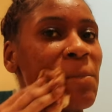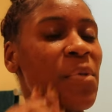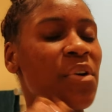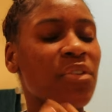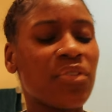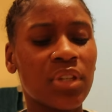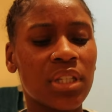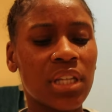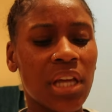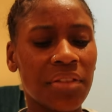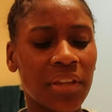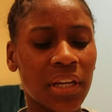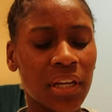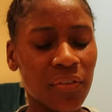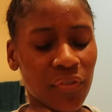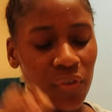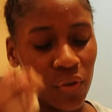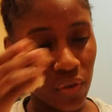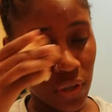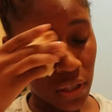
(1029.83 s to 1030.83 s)
obviously I think
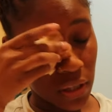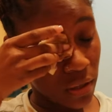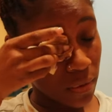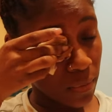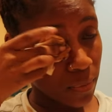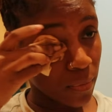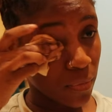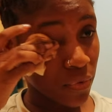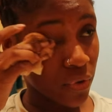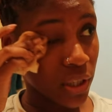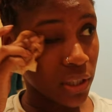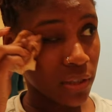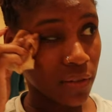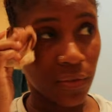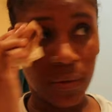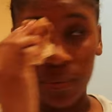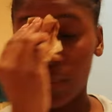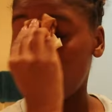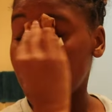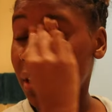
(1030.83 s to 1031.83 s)
if you read the rest of
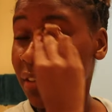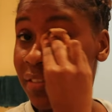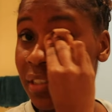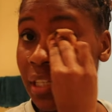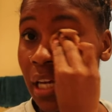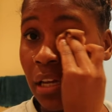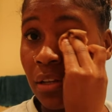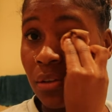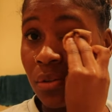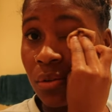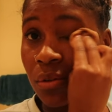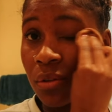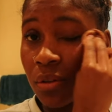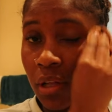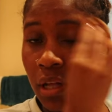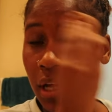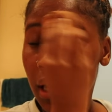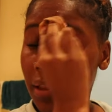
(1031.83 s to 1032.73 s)
the book of Daniel,